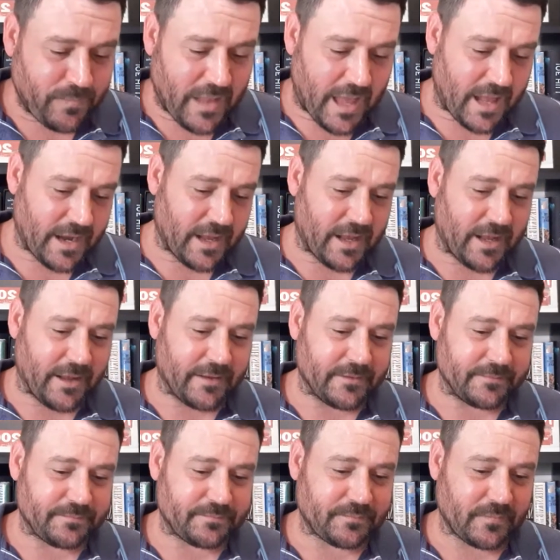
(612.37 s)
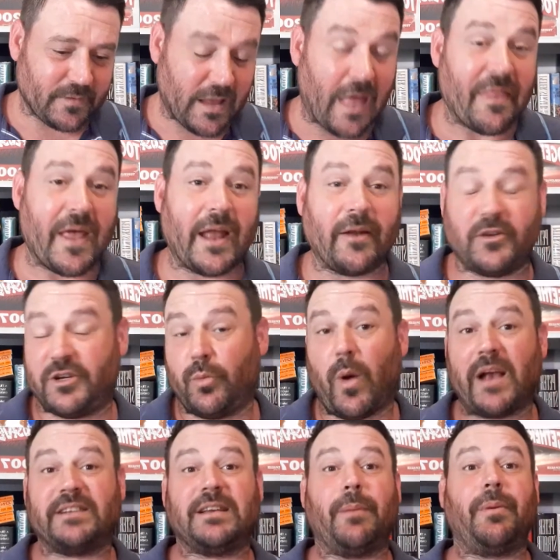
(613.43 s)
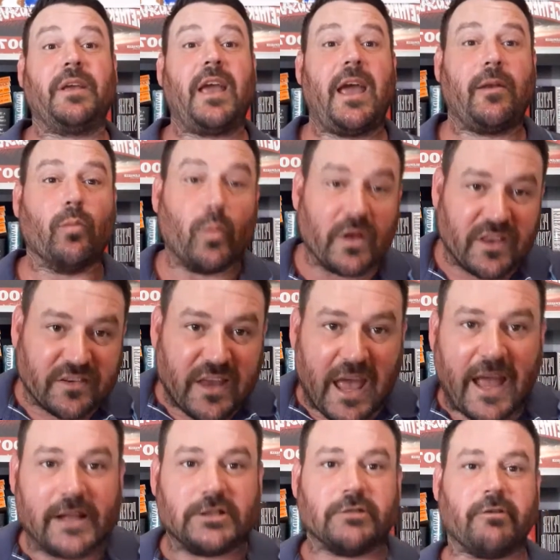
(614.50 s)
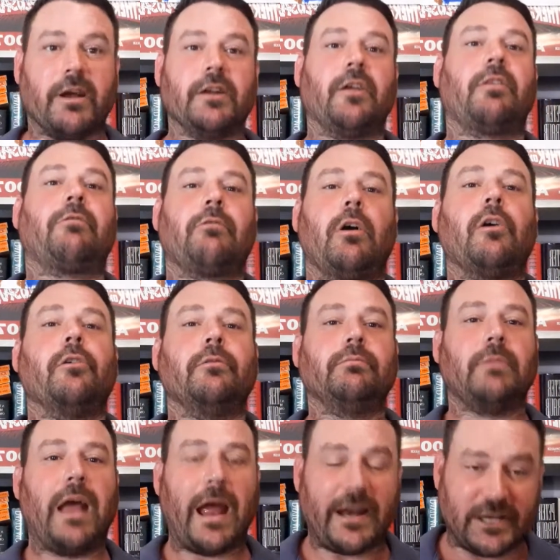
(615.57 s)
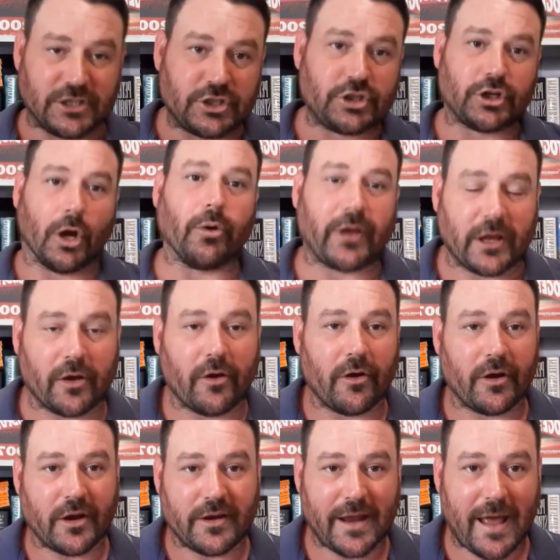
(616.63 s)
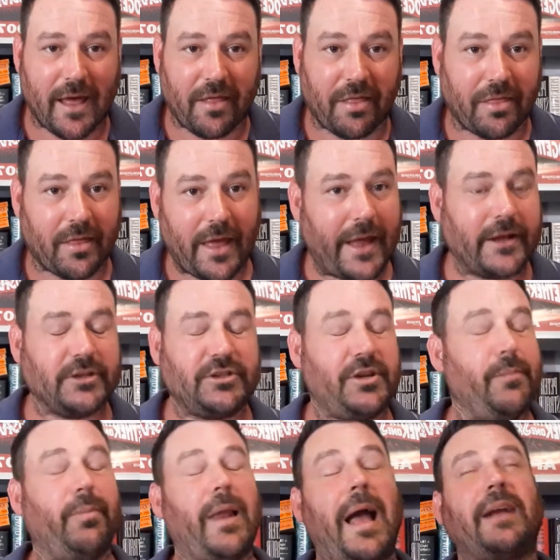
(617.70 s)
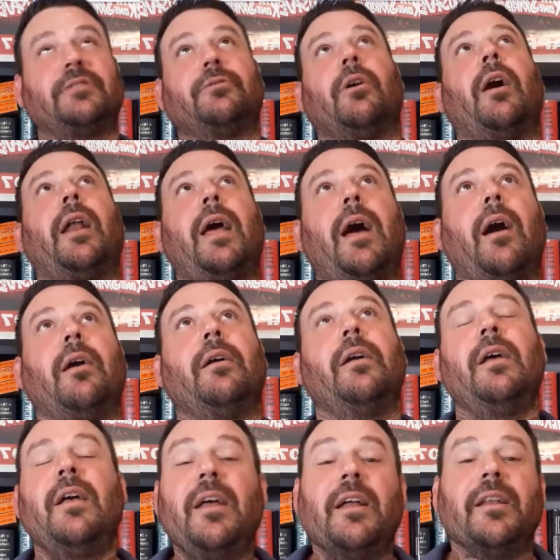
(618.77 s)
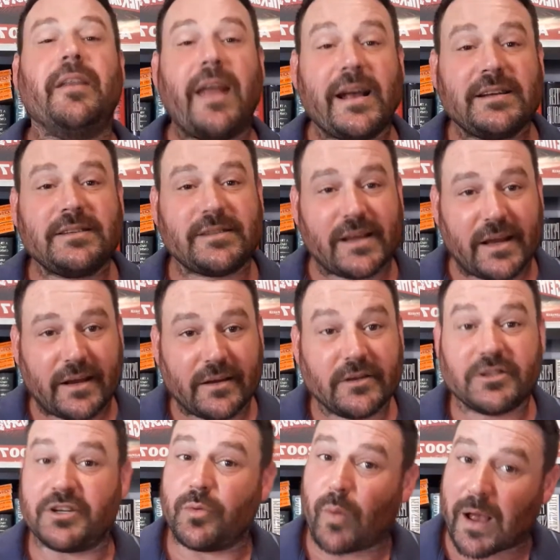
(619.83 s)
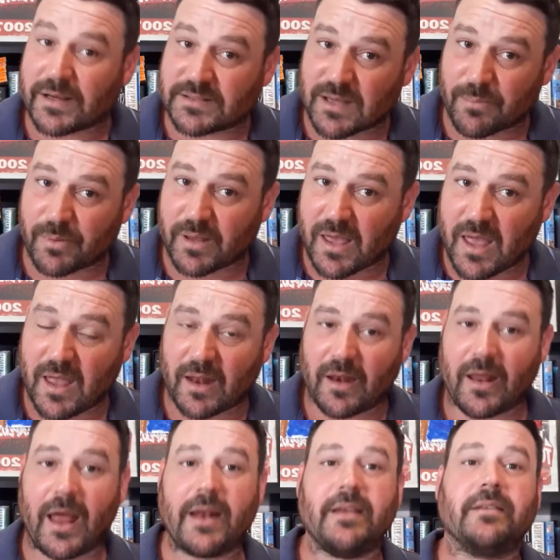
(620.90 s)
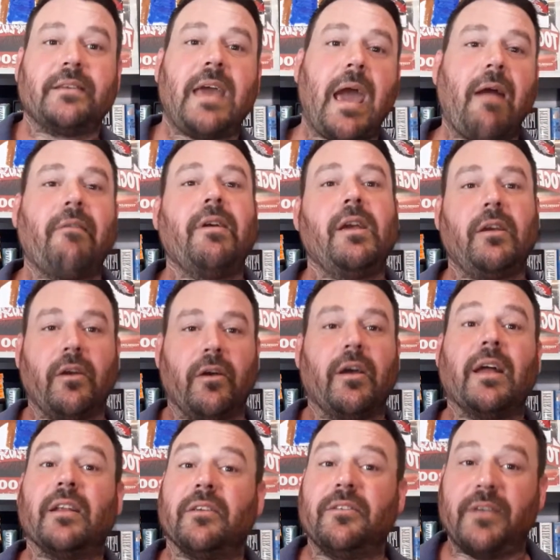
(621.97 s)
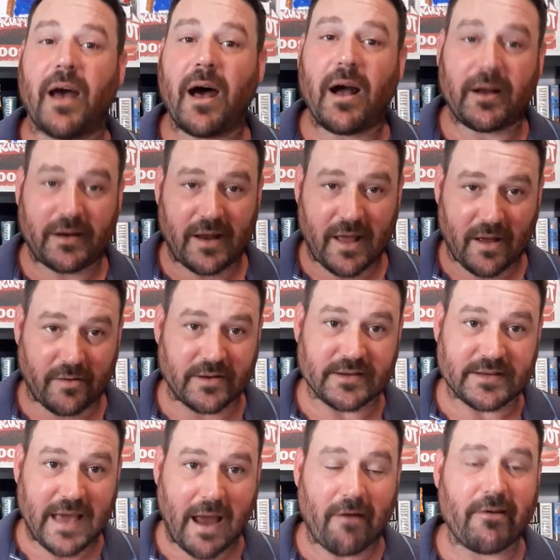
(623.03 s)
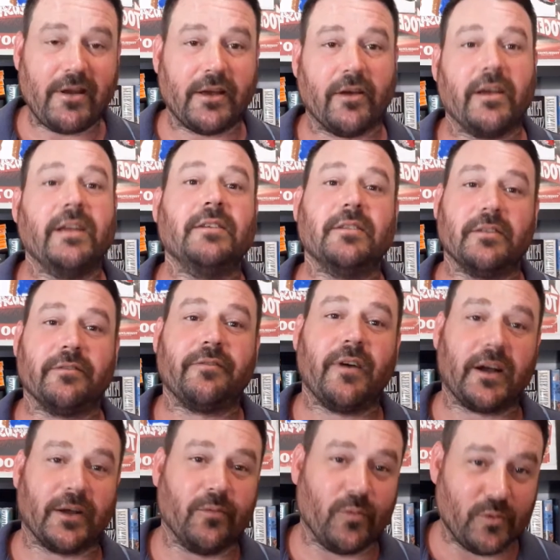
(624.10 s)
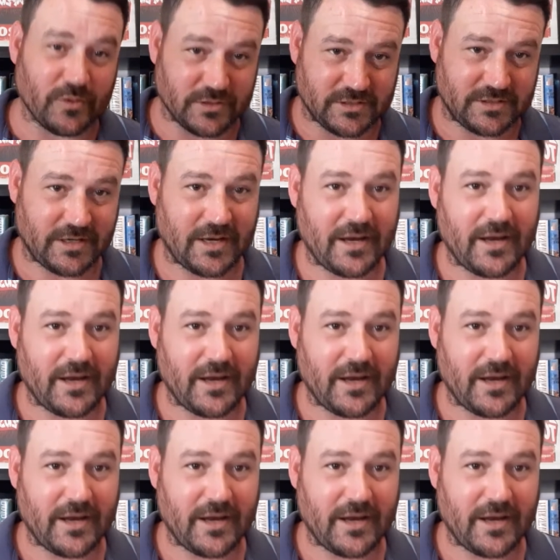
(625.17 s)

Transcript: And then she wakes up again with his hands around her throat and he's choking her to death and she blacks right out. Next thing, she wakes up again and he's carrying her and it's dark now and he's carrying her into the fucking woods.